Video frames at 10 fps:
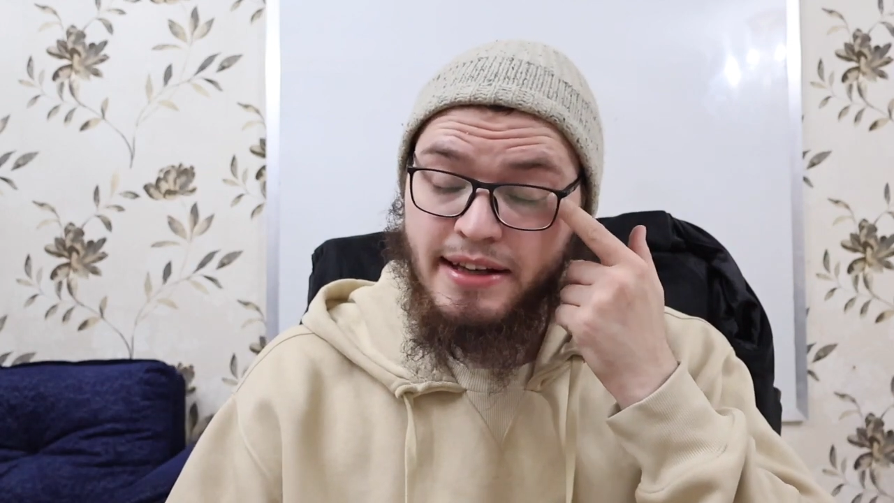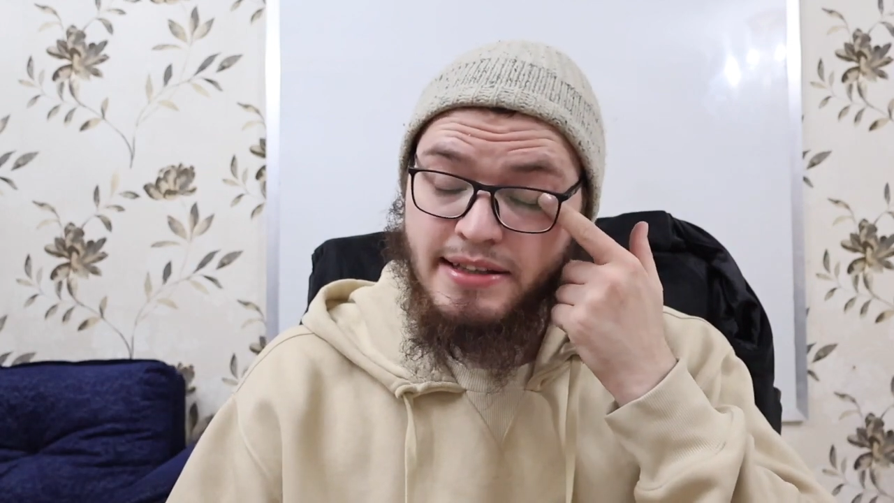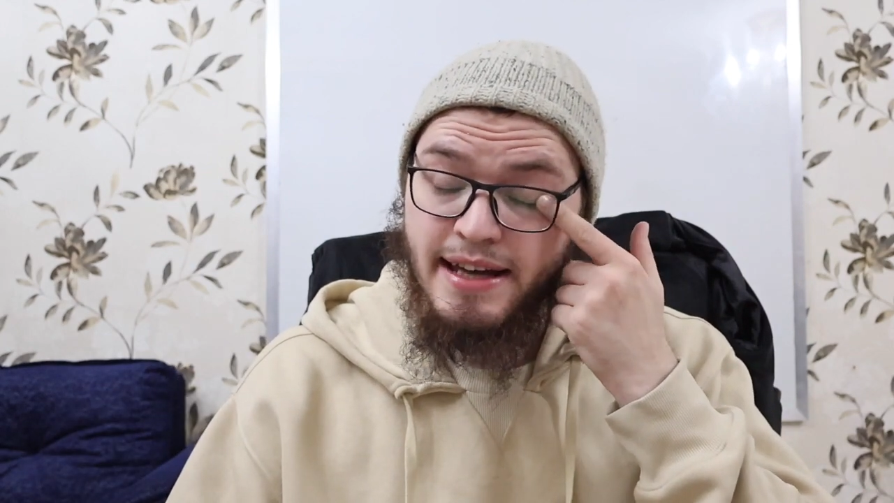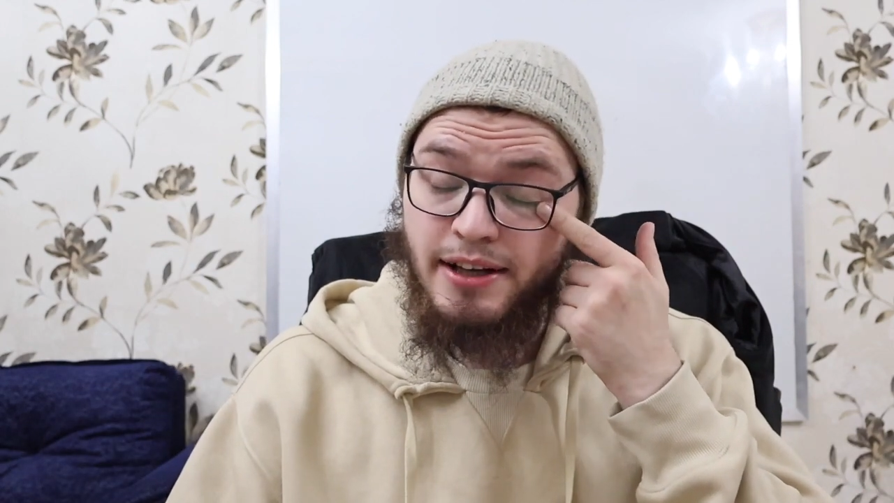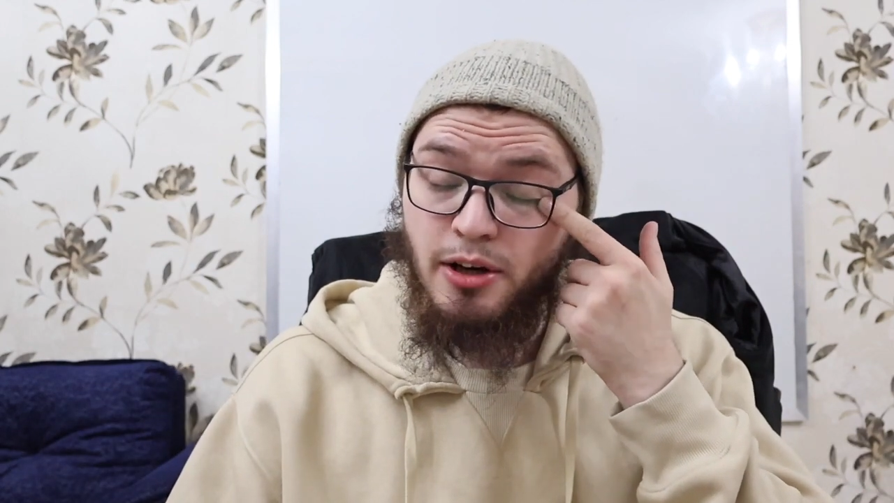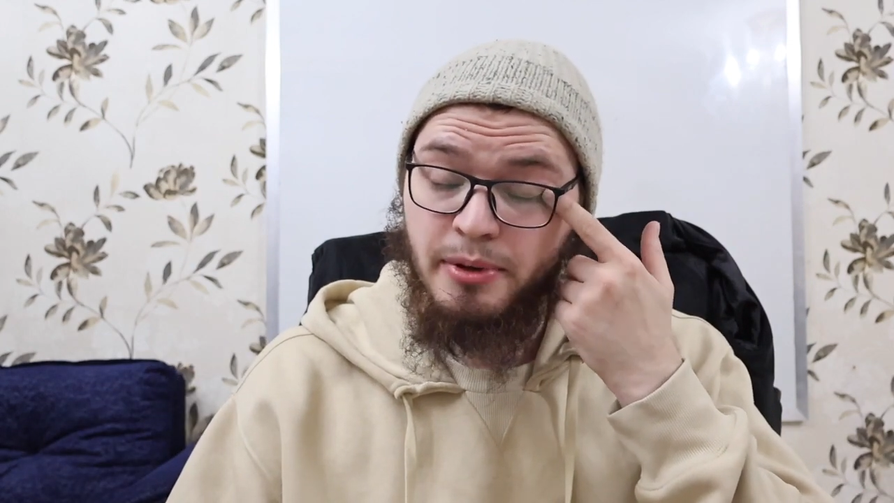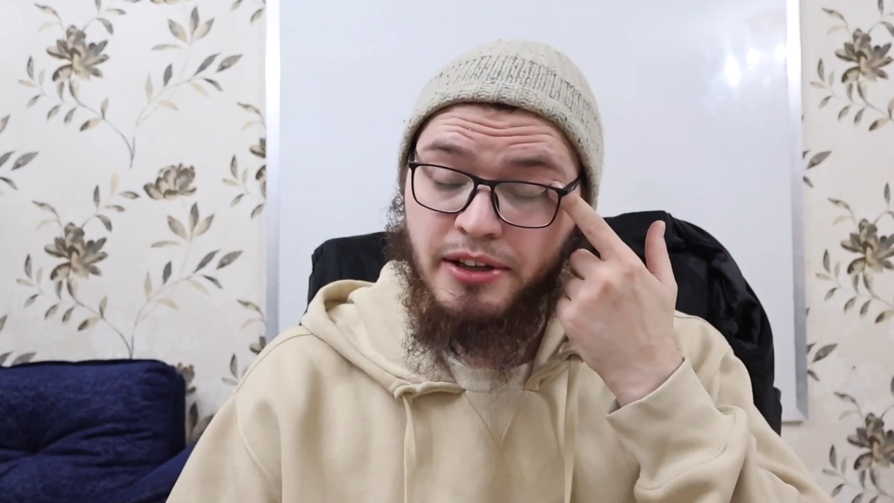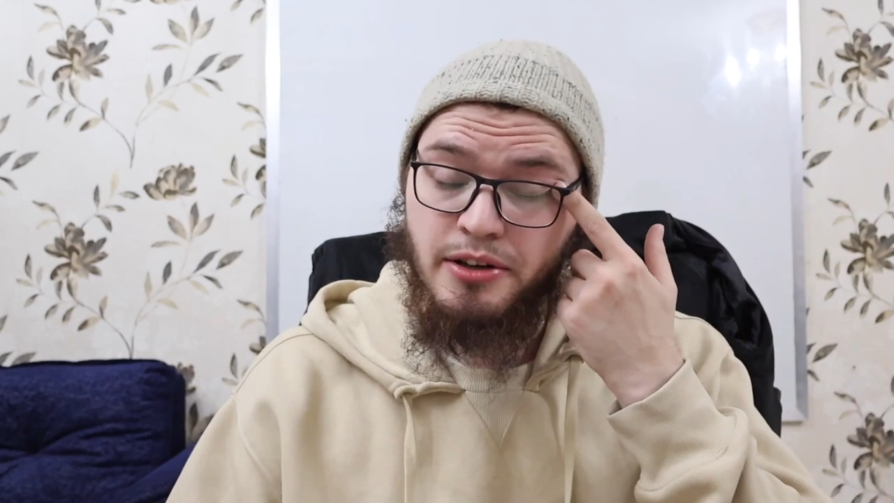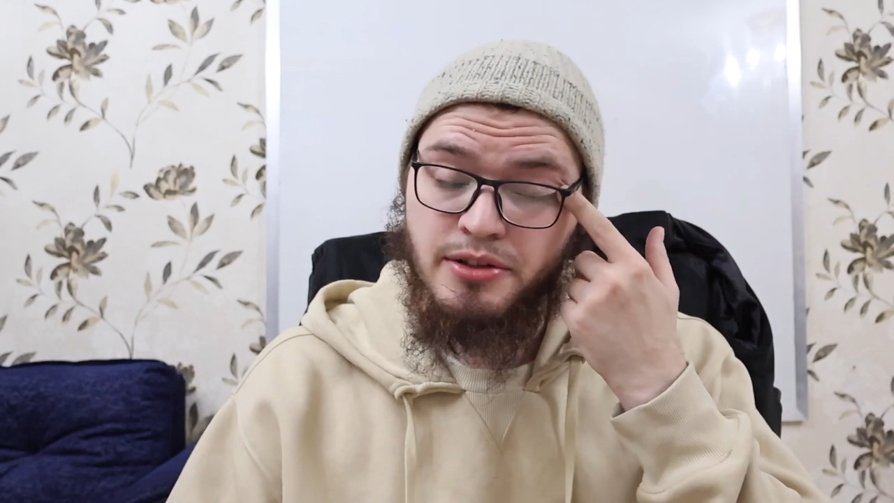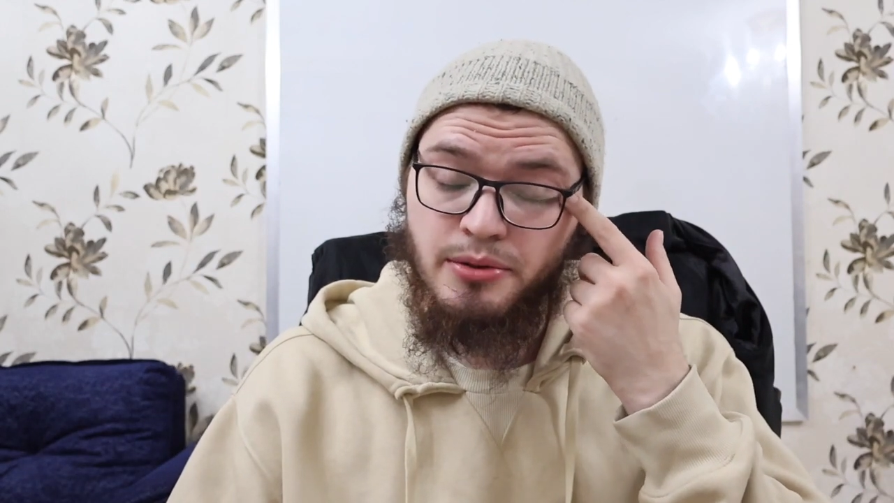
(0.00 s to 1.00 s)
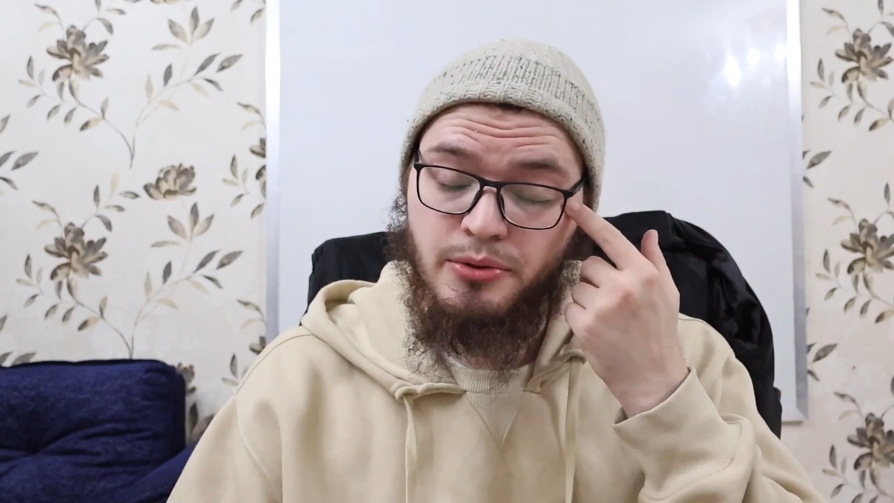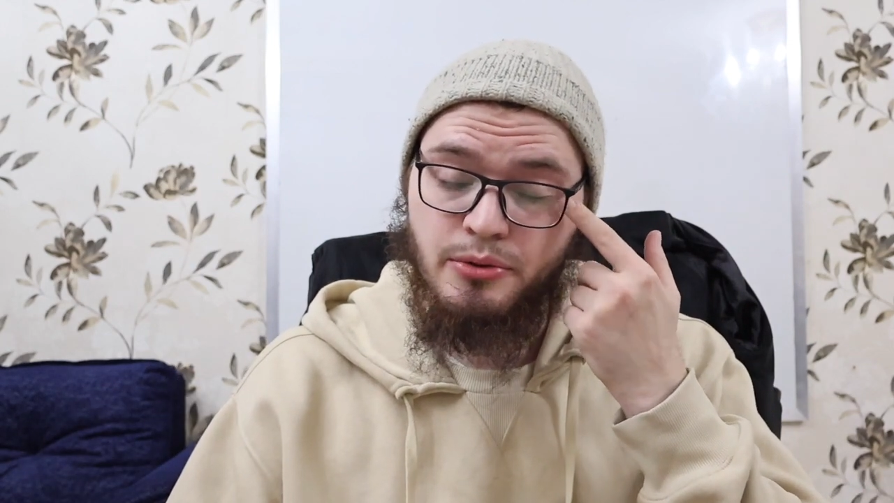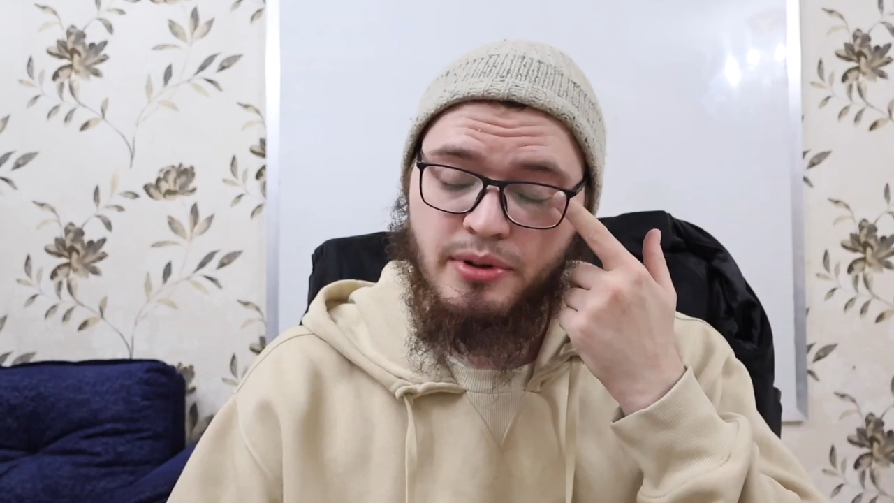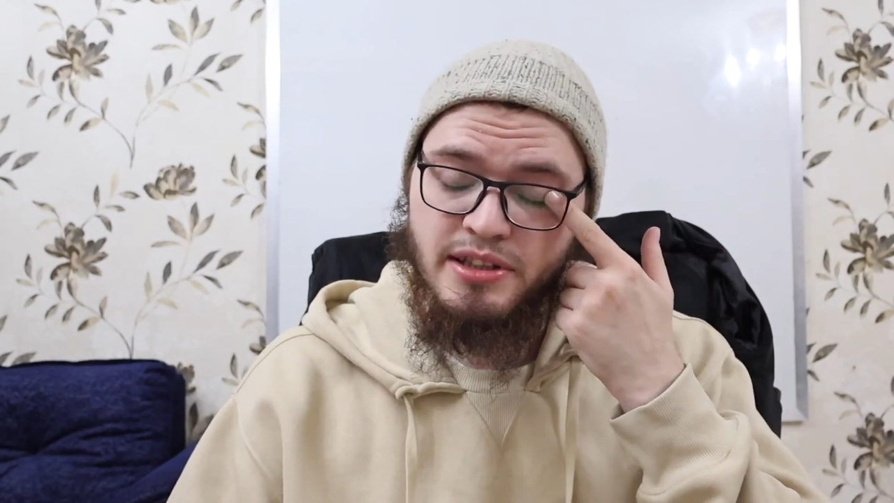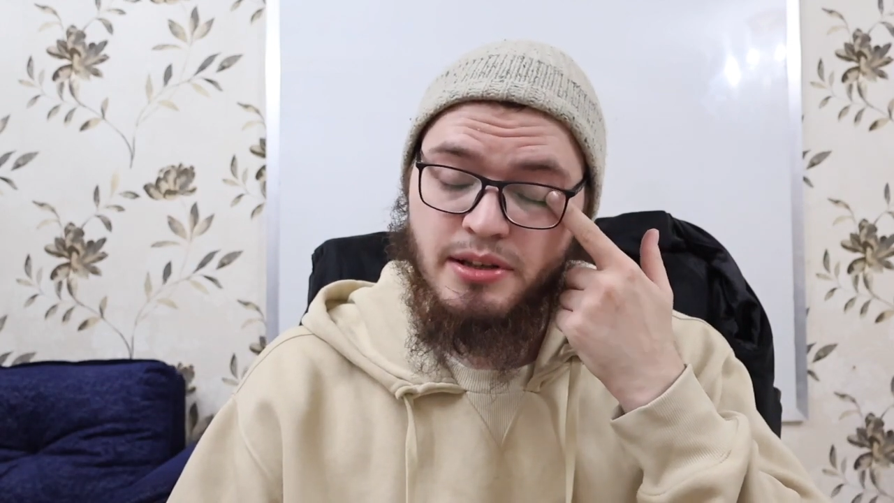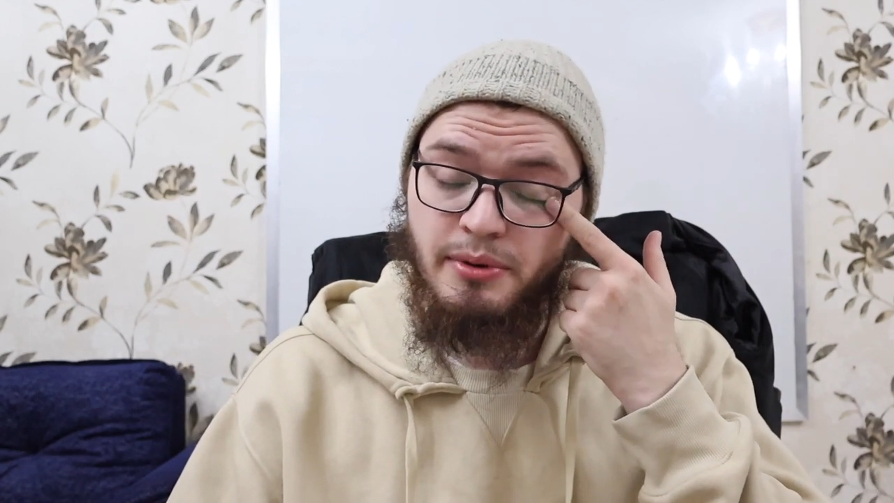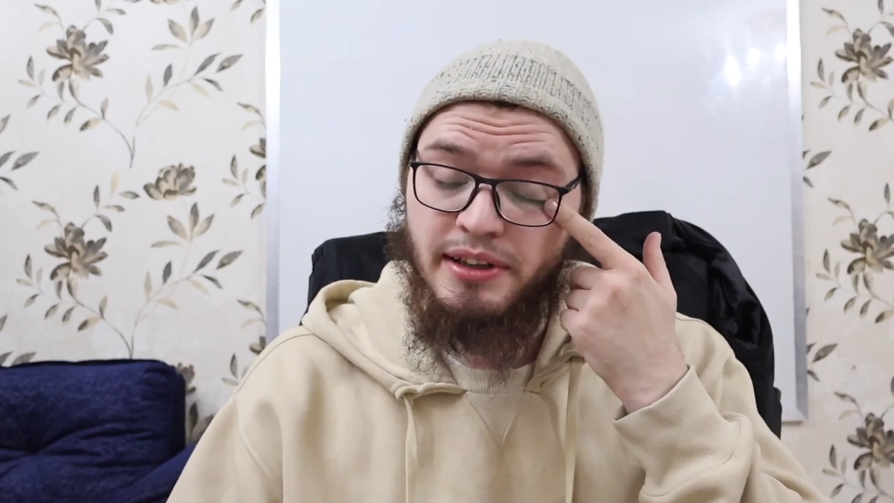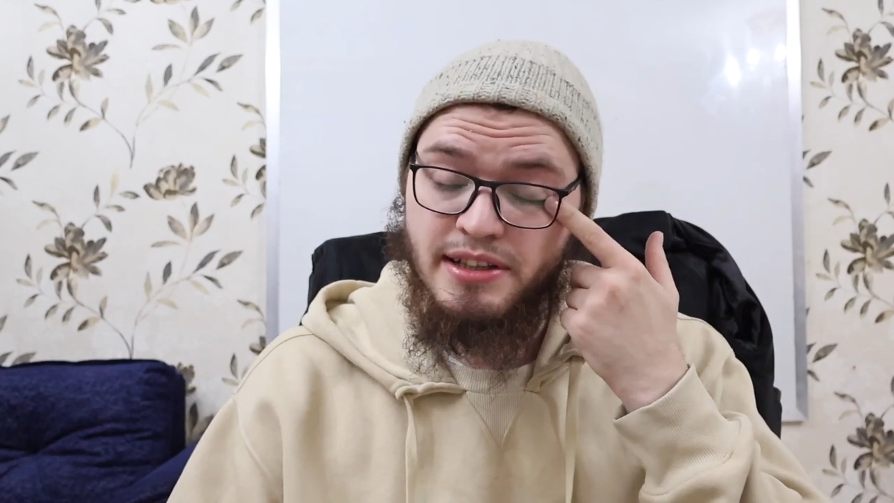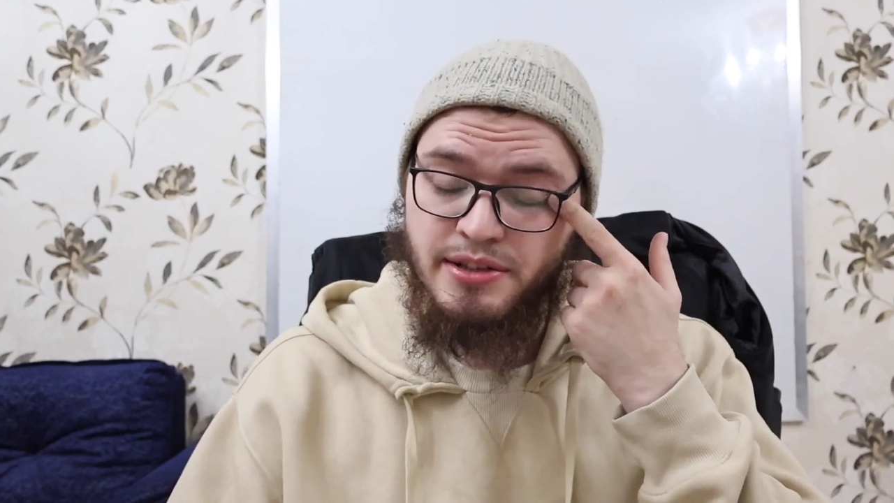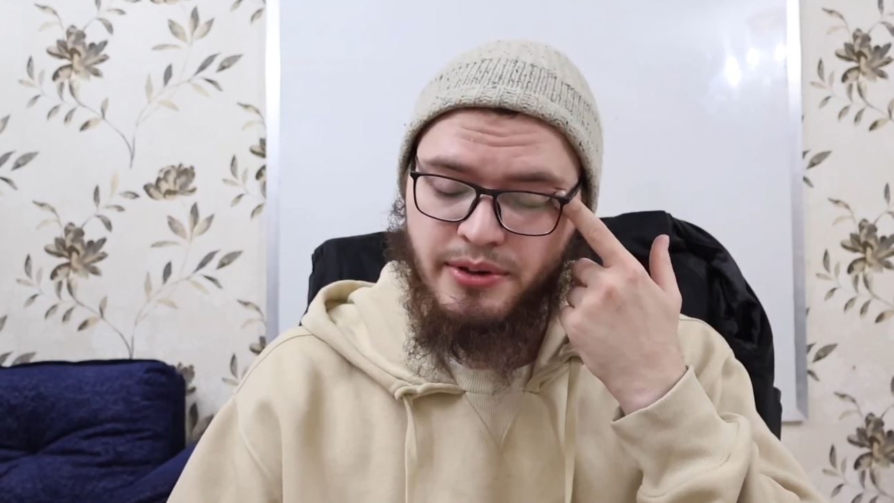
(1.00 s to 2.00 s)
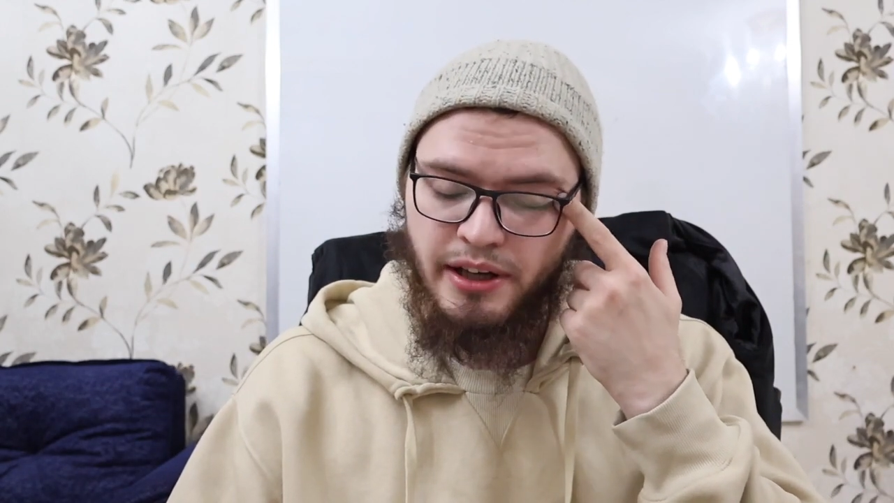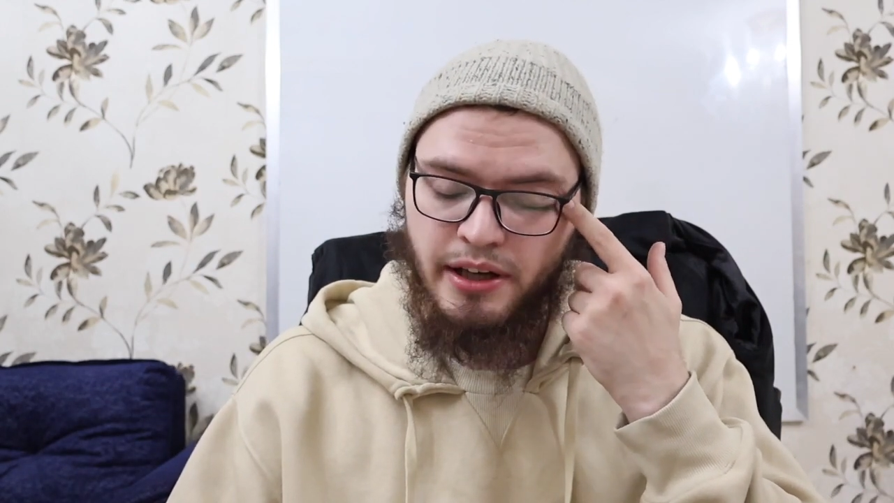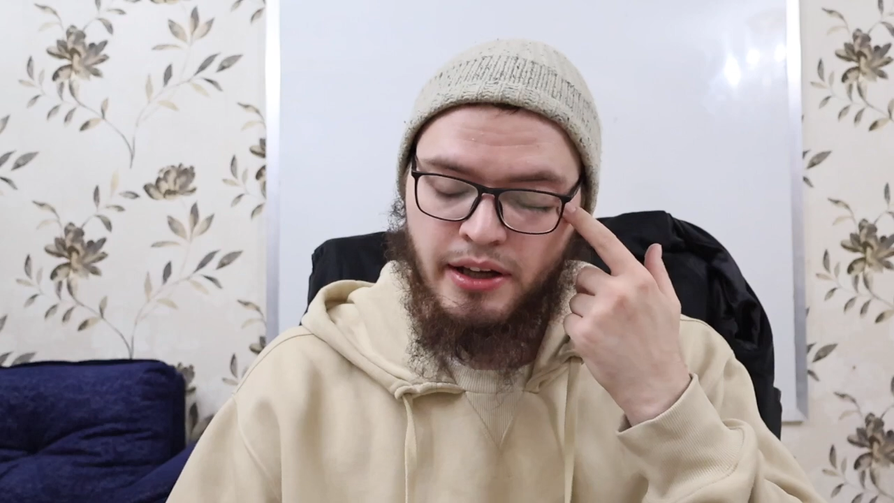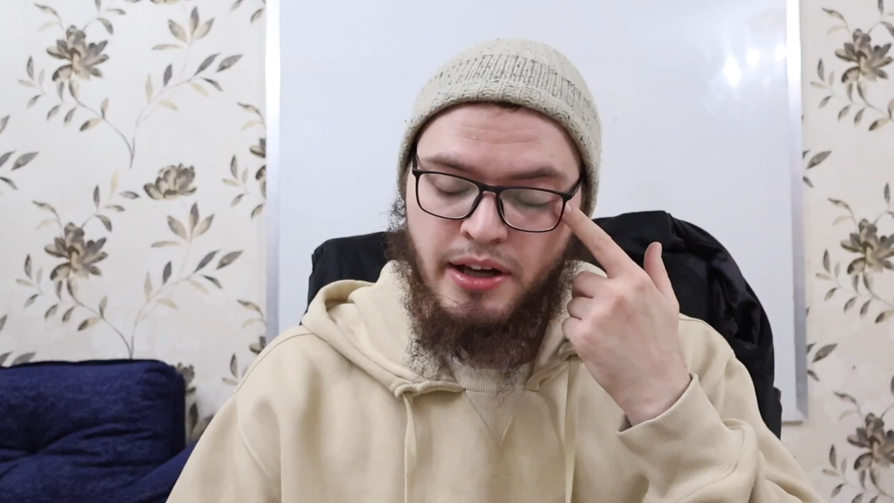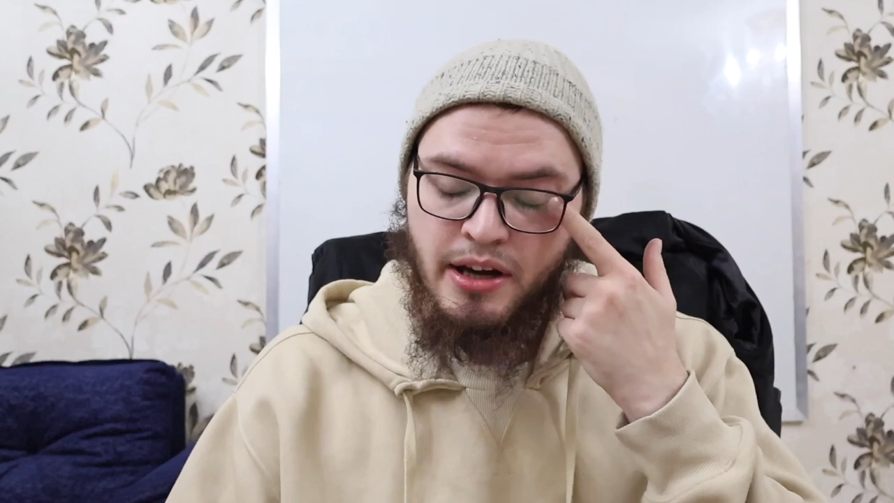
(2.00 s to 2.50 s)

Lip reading: is that nobody knows who is the one that's doing it.